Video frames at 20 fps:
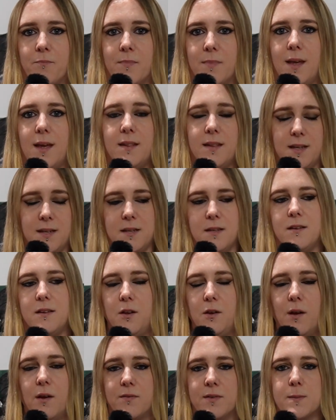and then
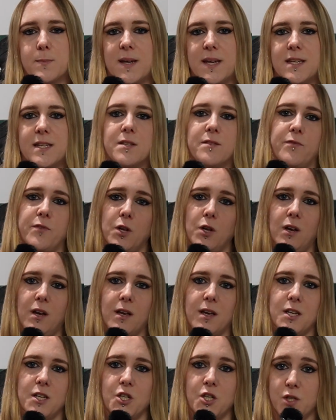you have space for your
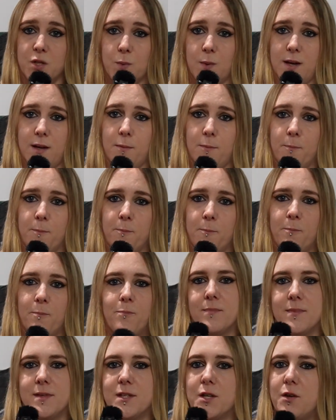luggage as well.
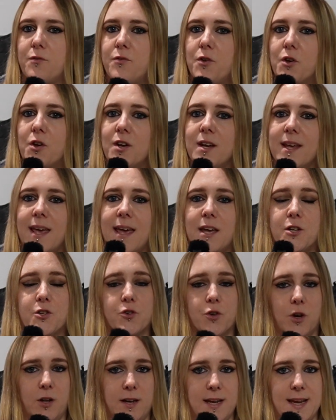So if you're going to get a
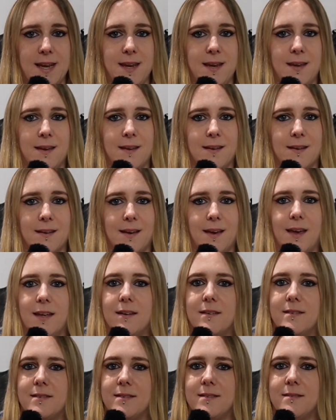trolley,
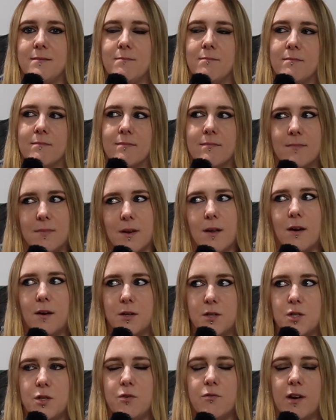and I
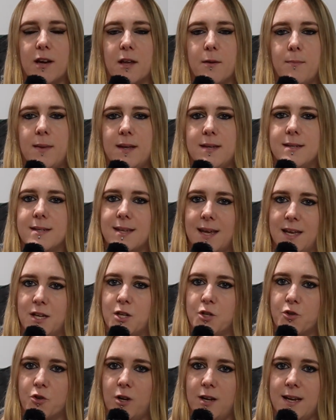do recommend getting a
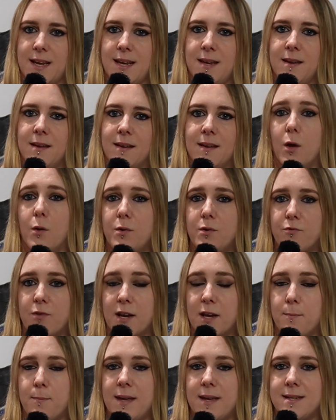trolley, I would
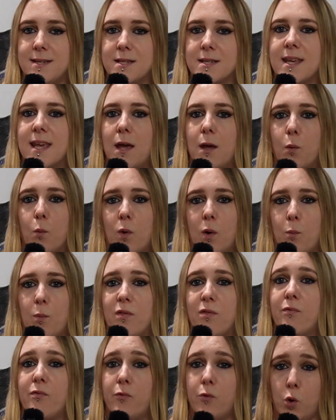recommend getting one with
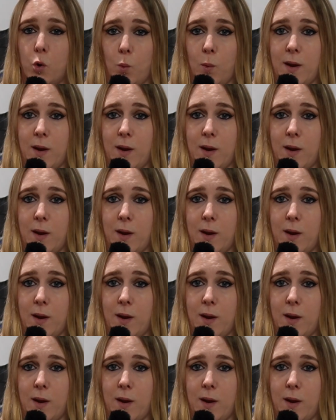4